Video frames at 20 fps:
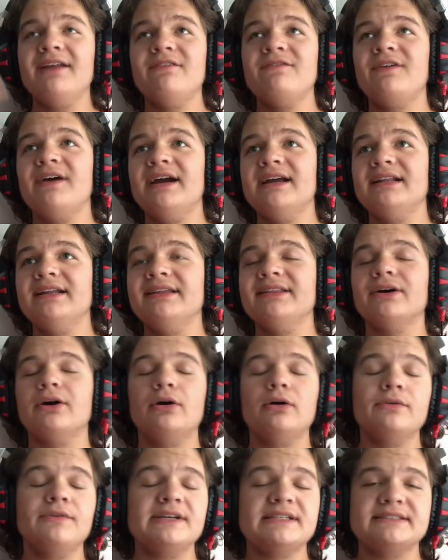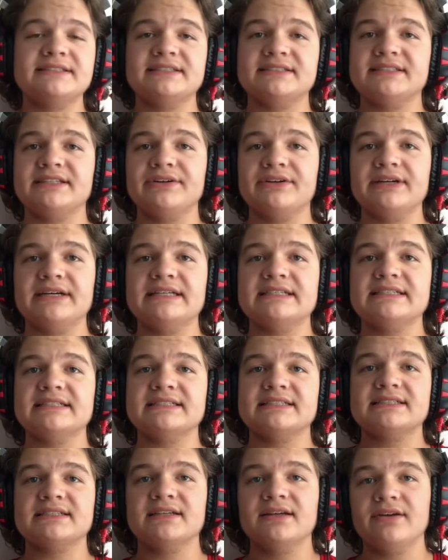finally, the whole reason this theory
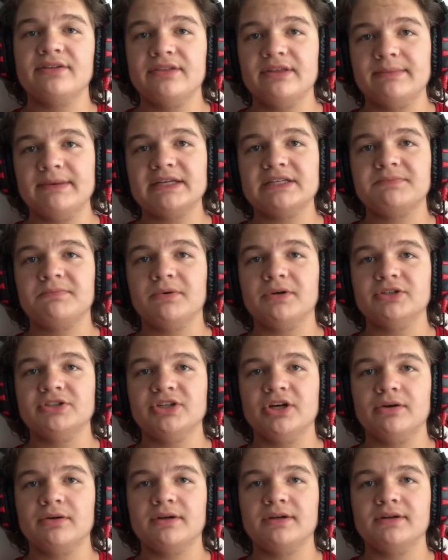exists, the Beast Boy joke.